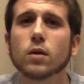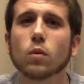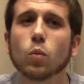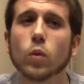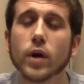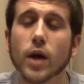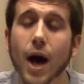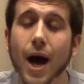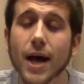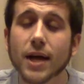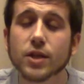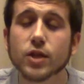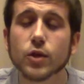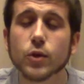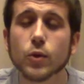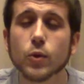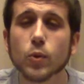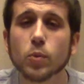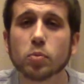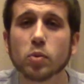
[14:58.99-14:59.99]
What I
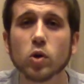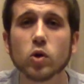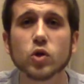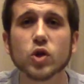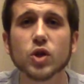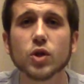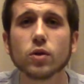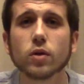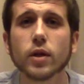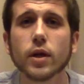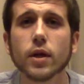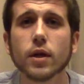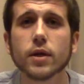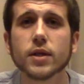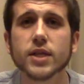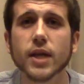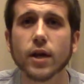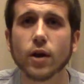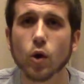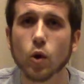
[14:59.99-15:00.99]
do personally
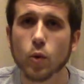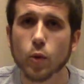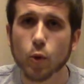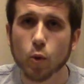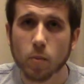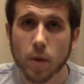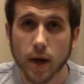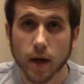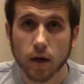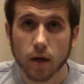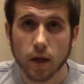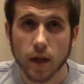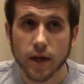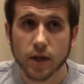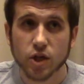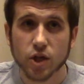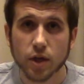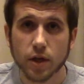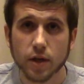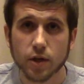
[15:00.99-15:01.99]
is I go through my
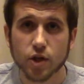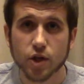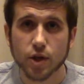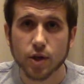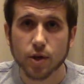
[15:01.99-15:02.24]
collection each